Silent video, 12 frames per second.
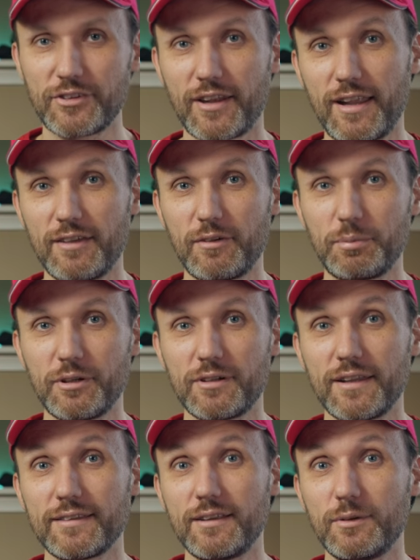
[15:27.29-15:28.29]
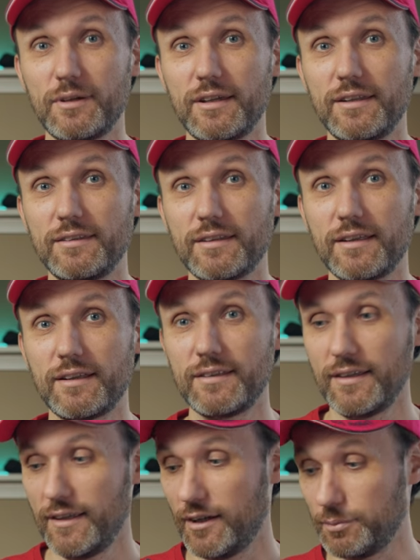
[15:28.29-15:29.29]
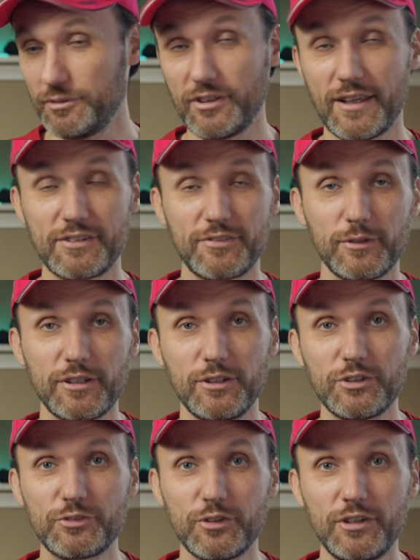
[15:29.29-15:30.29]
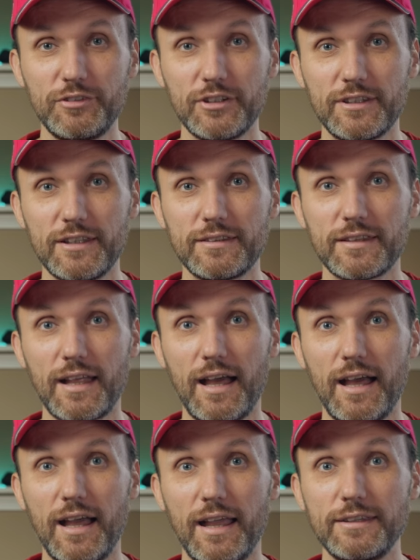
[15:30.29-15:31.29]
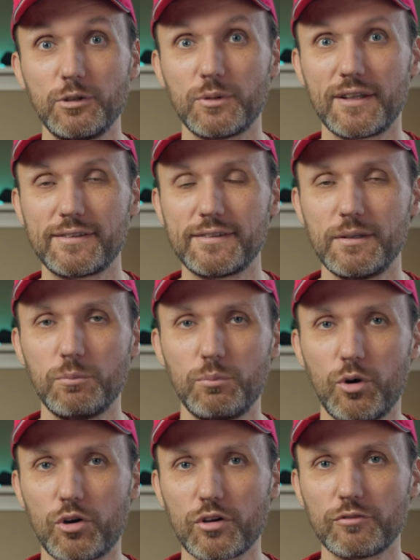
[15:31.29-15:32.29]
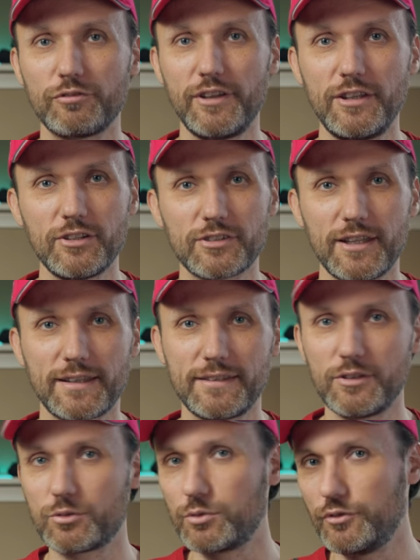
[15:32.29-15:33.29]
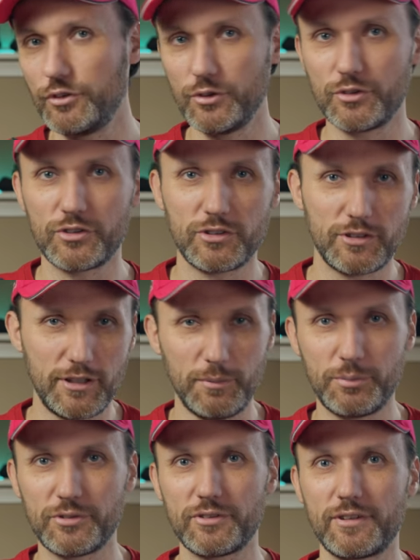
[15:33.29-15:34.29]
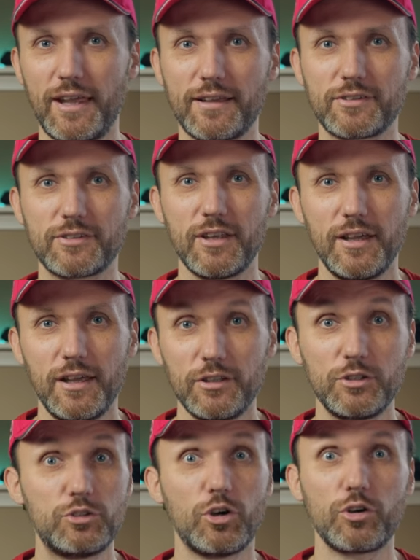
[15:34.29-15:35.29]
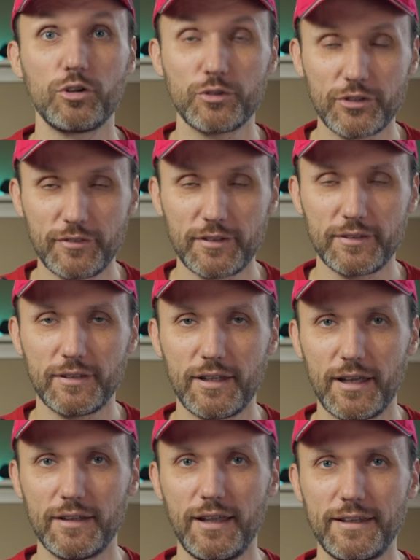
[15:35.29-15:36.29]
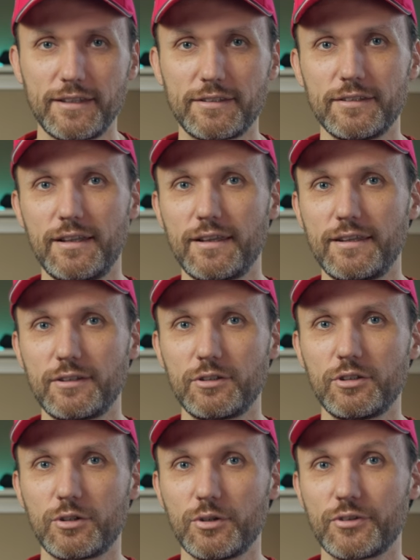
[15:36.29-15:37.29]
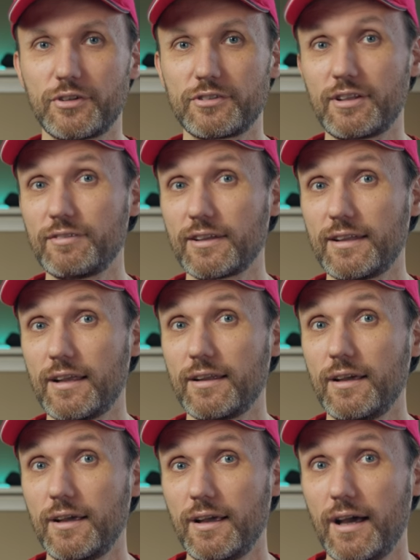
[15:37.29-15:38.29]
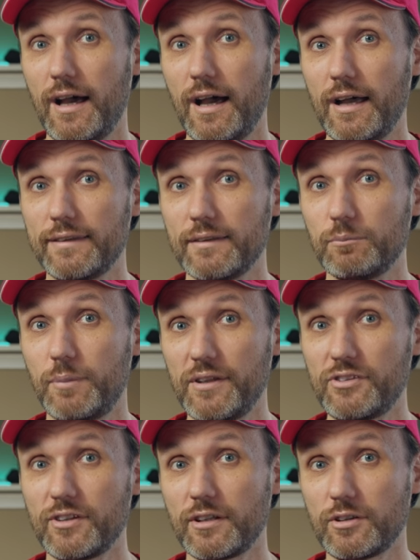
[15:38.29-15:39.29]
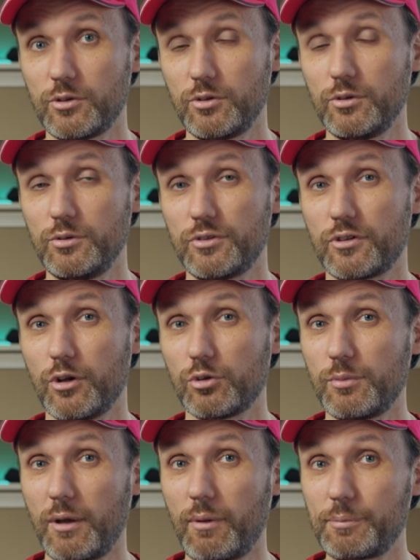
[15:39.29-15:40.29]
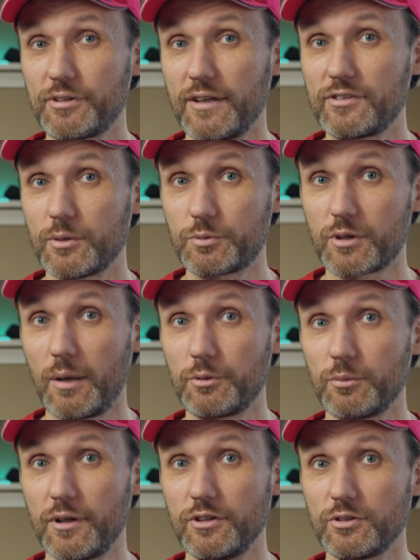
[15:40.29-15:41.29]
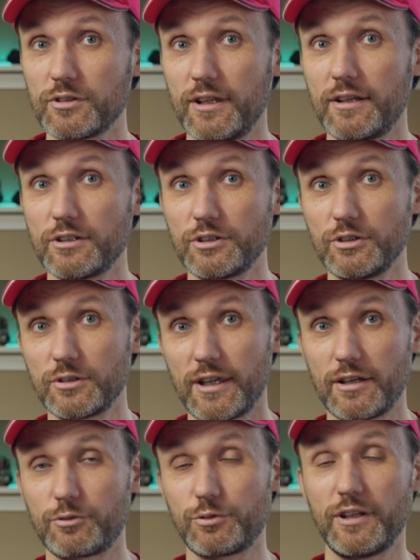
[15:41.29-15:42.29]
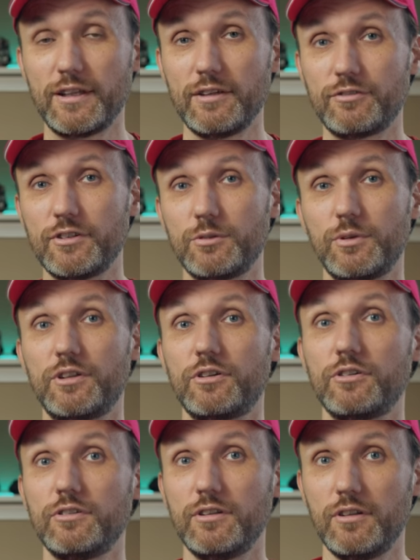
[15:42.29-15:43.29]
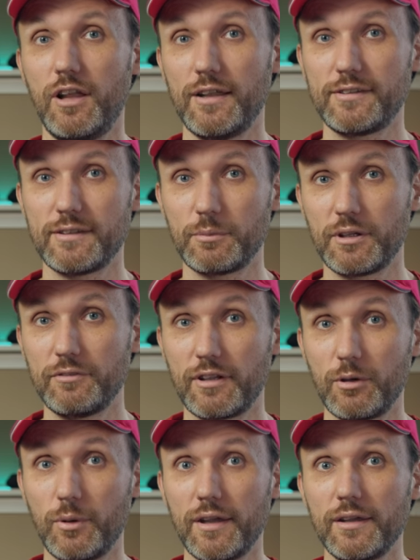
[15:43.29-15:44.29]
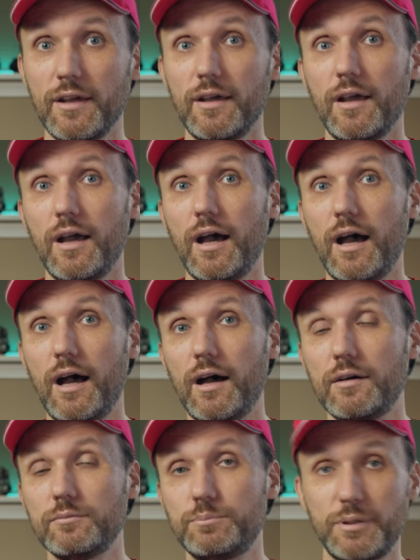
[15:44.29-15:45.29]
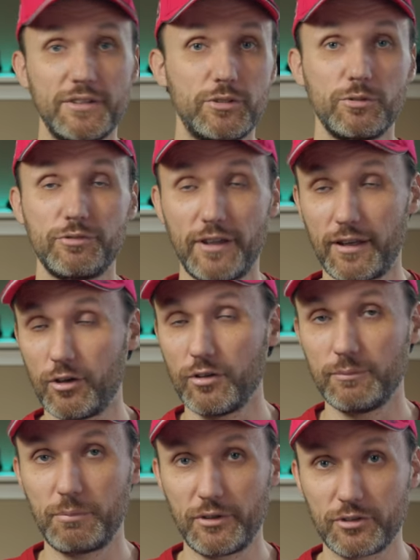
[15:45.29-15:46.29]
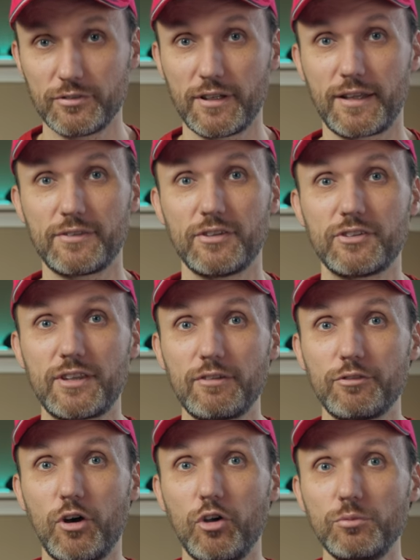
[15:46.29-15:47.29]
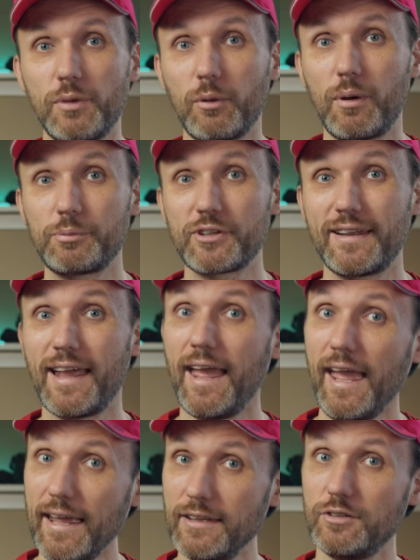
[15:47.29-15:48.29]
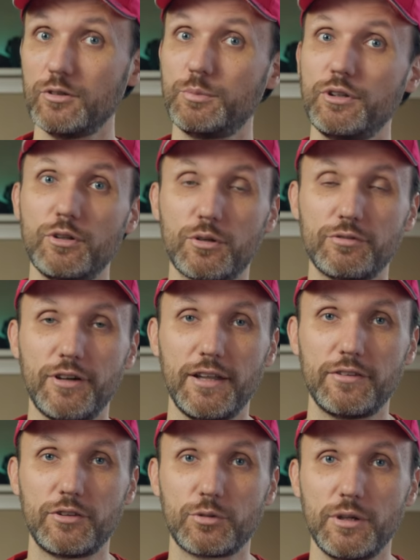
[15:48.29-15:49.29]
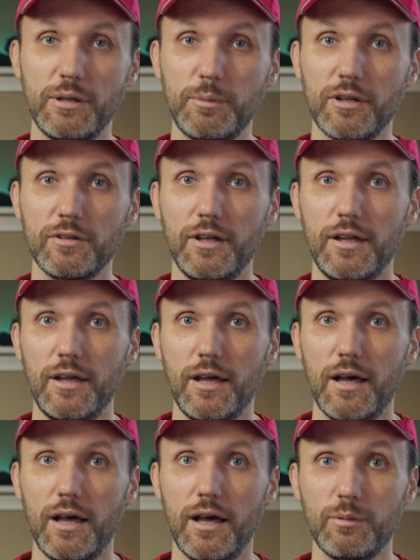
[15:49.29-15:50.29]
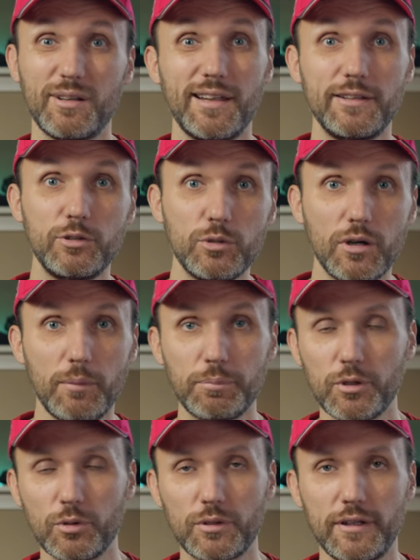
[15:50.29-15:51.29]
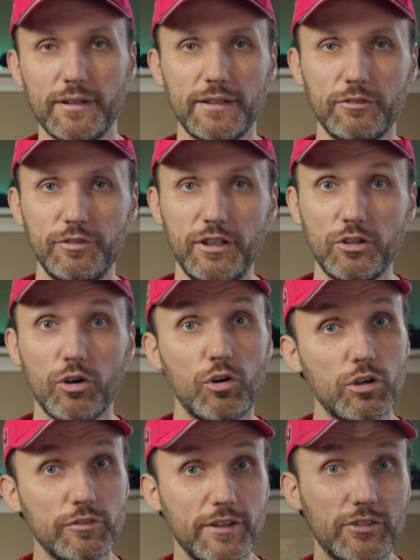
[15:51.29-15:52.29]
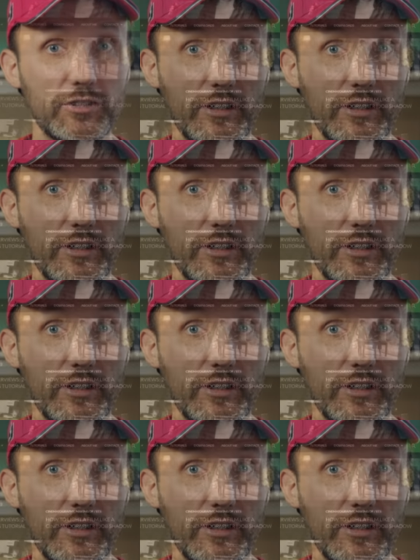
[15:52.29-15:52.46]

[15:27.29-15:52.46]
that I have up here right now, and uh, hopefully you guys found it useful. If you did, uh, and you want to see more videos like this, reviews, tips, techs, tutorials, even uh, lighting, lighting tutorials, stuff like that, uh, then best thing to do is go to my website, subscribe to my newsletter. You'll get a free gift in return. Lots I'm giving away. Uh, plus, you'll find a whole bunch of, like I said, stuff on my website, and you'll be notified through email uh, when I do upload another video or if I just